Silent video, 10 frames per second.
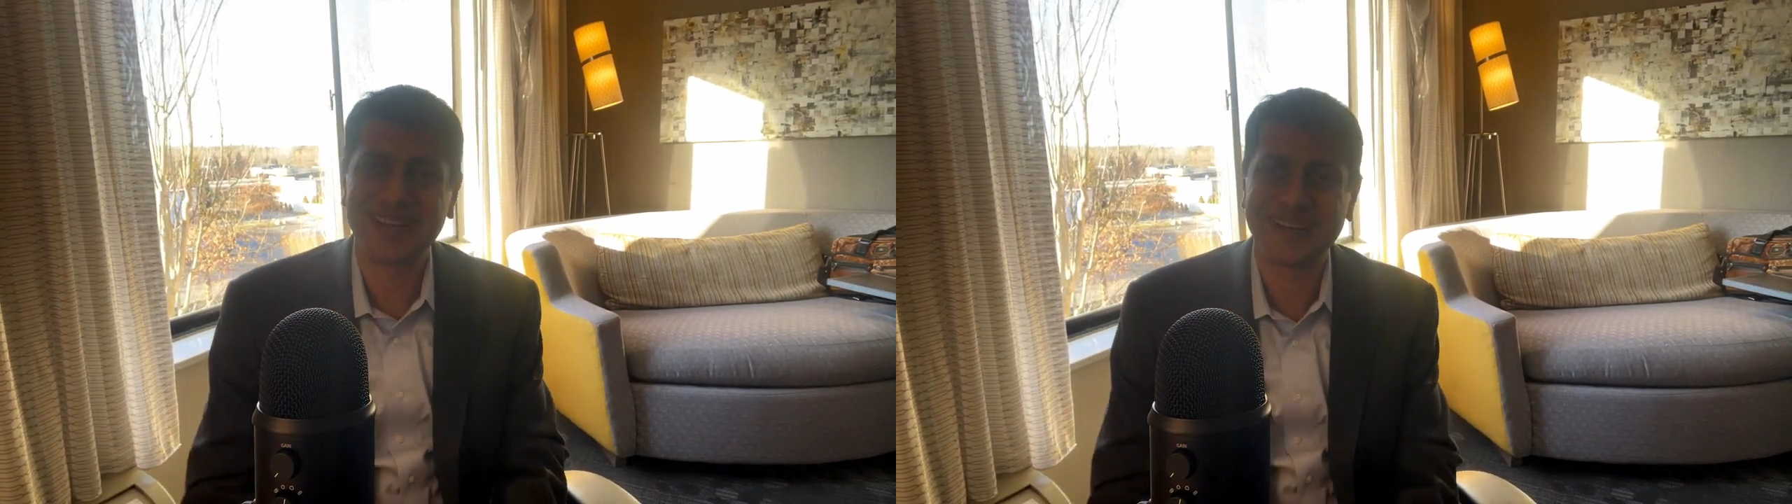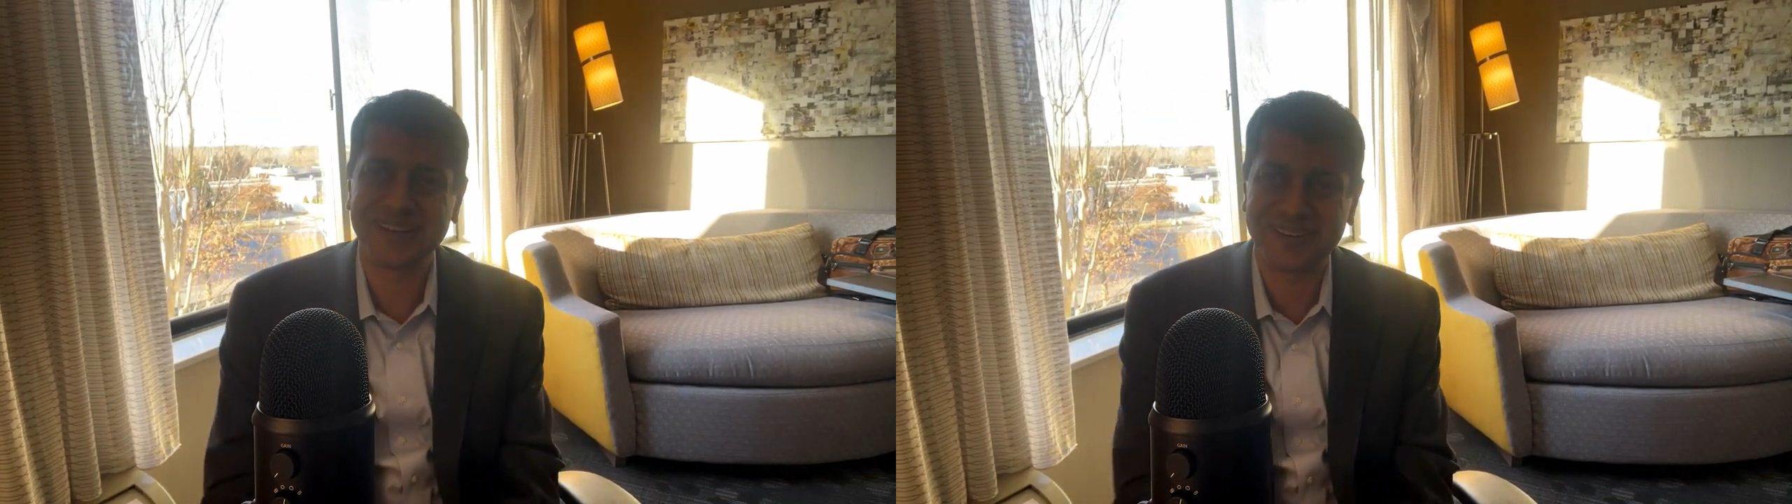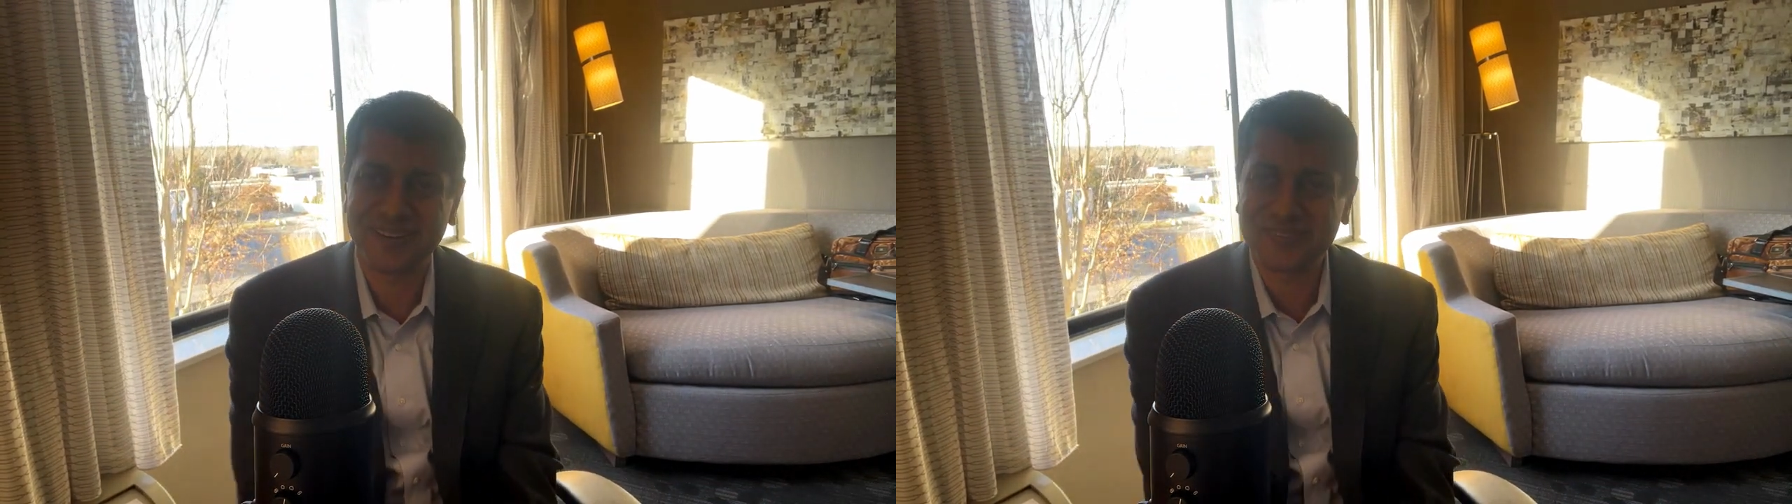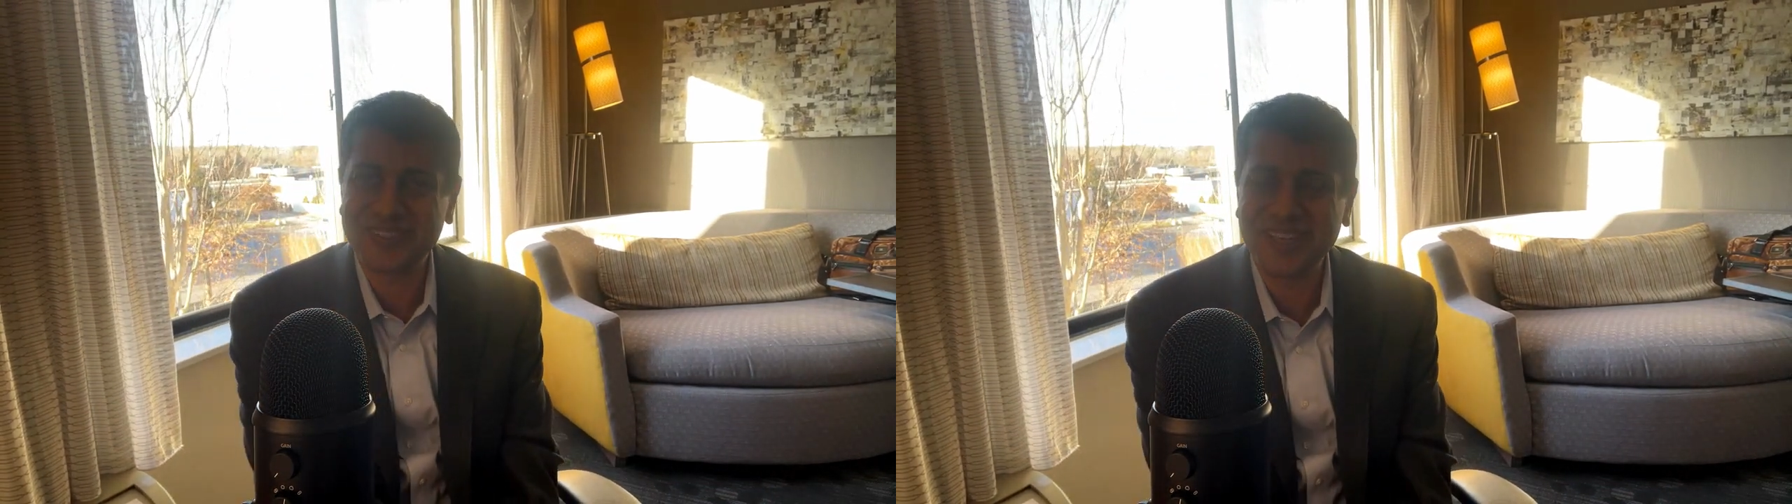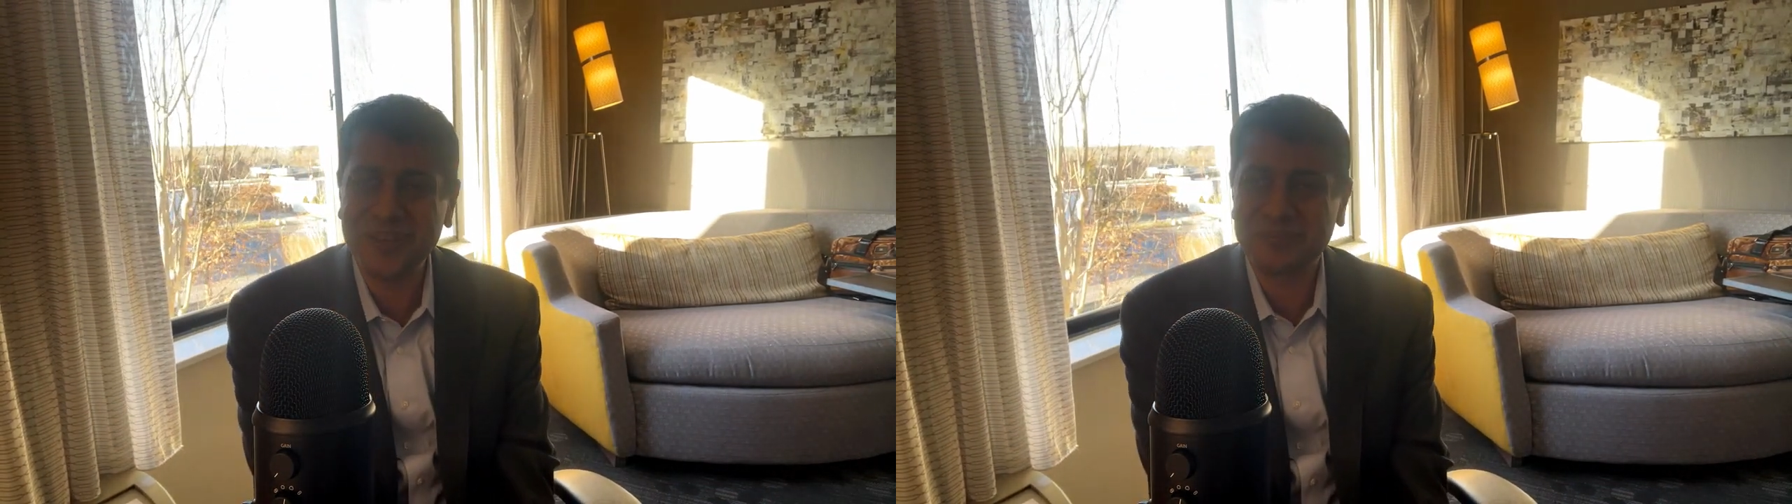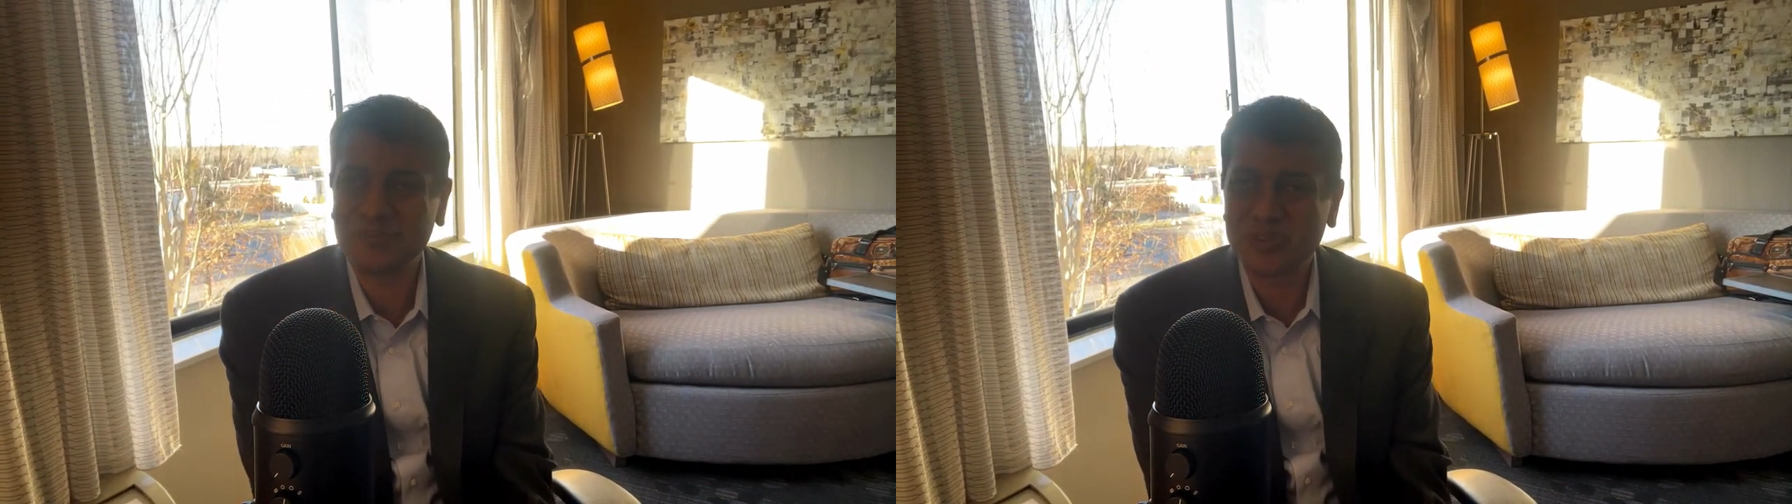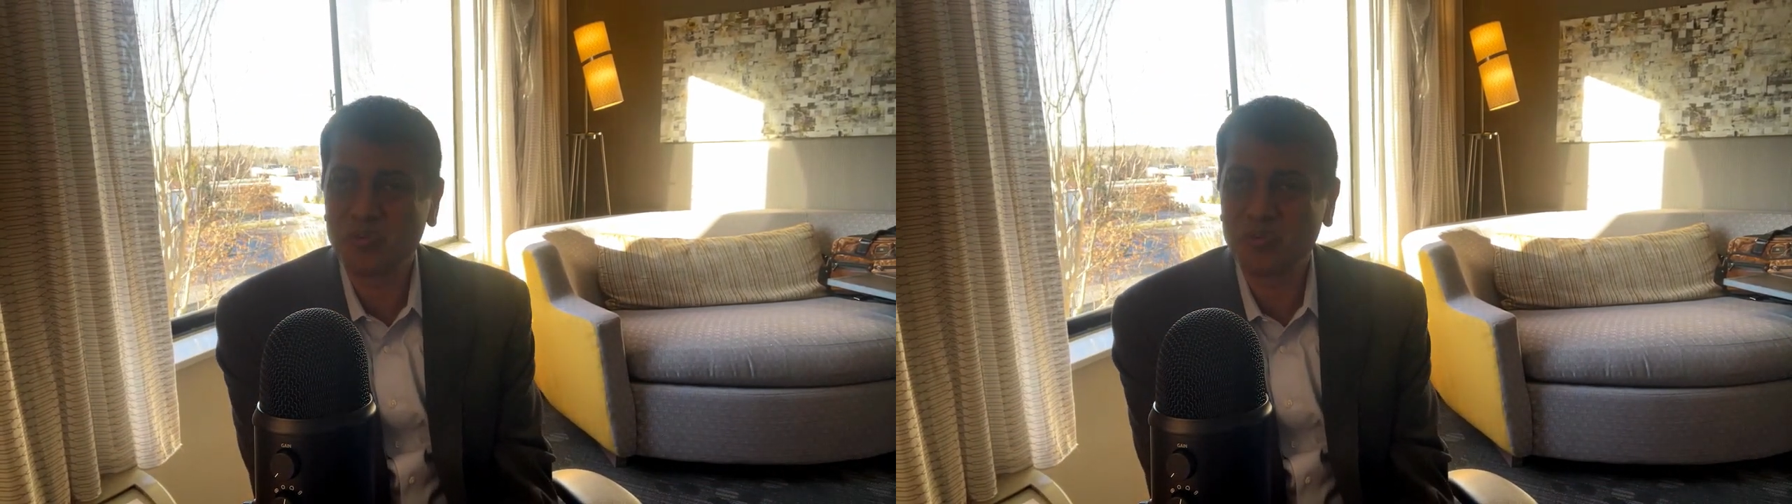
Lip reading: of the game,